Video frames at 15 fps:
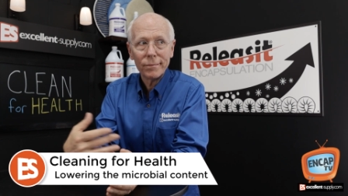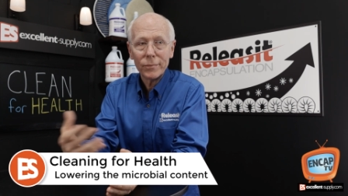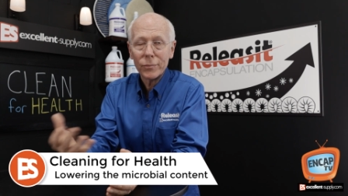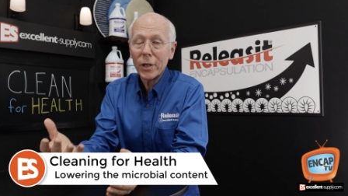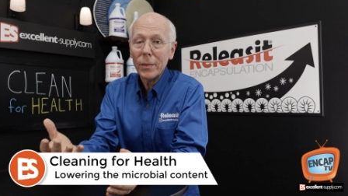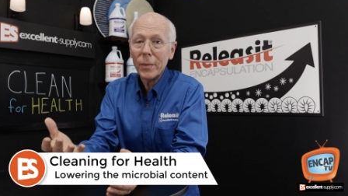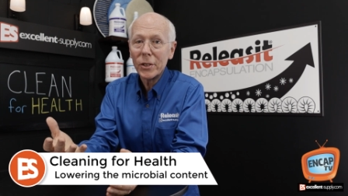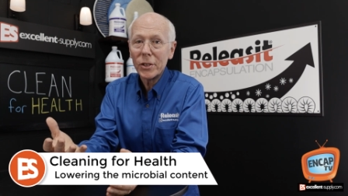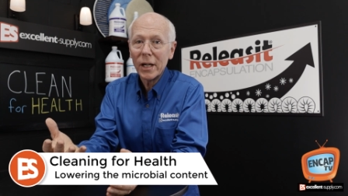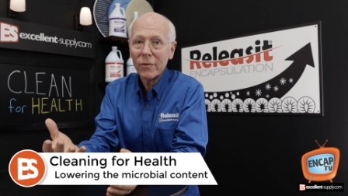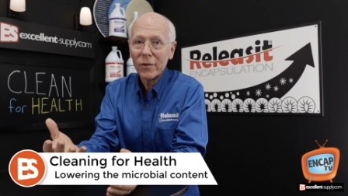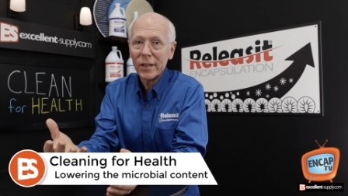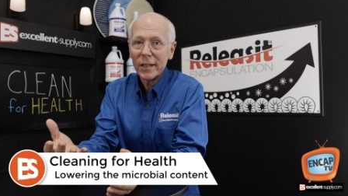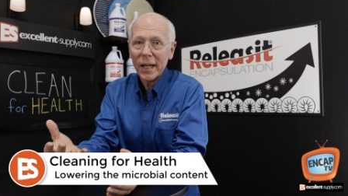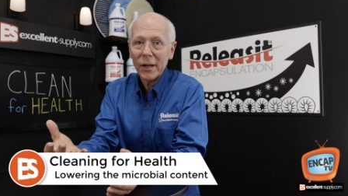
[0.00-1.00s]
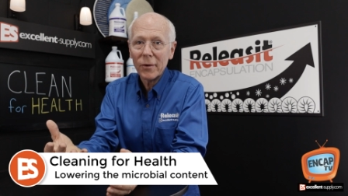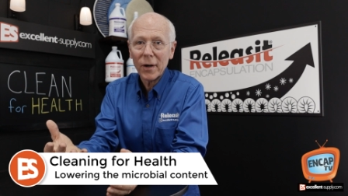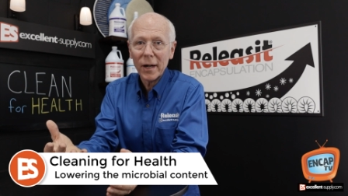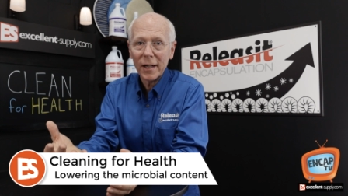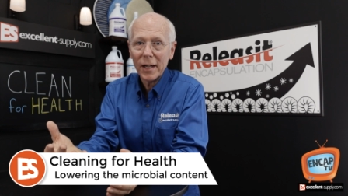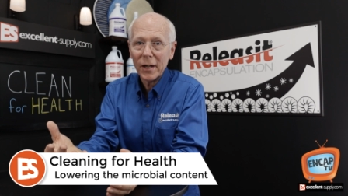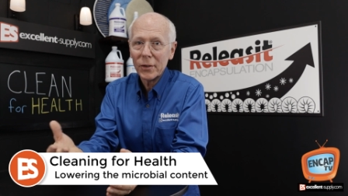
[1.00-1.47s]
pretty much every day
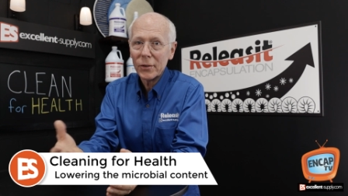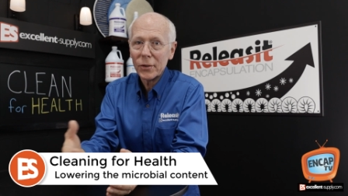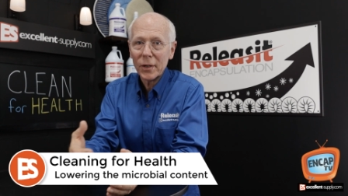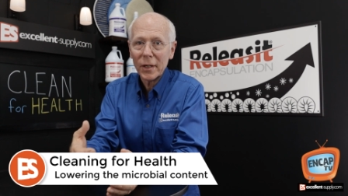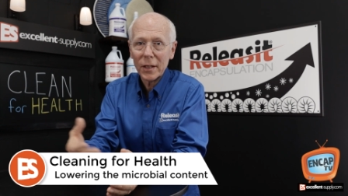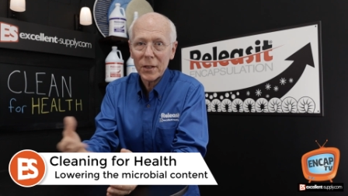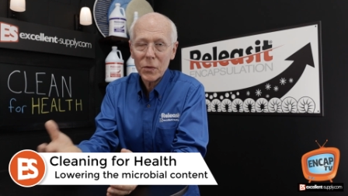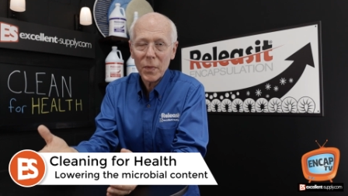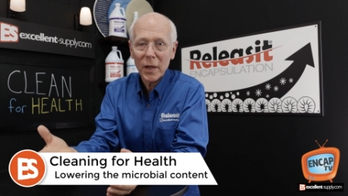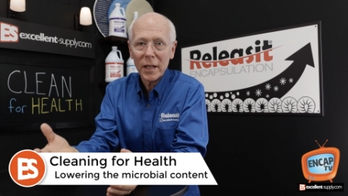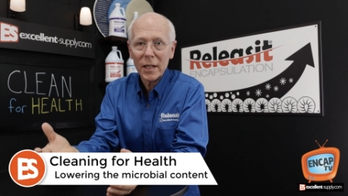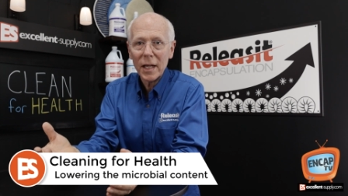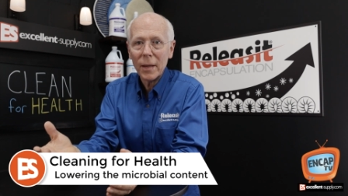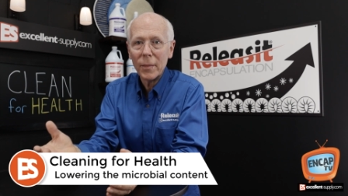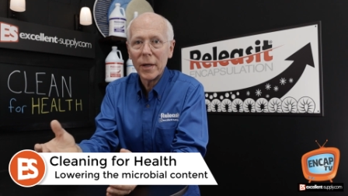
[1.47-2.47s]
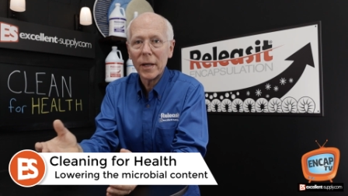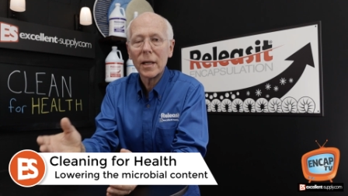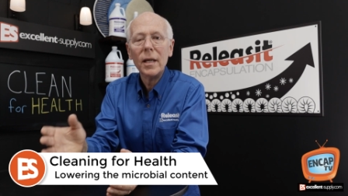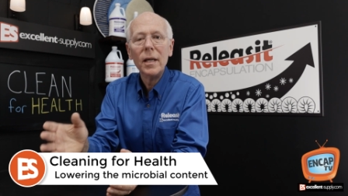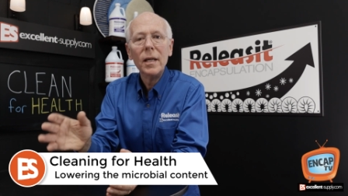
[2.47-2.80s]
right now during this pandemic.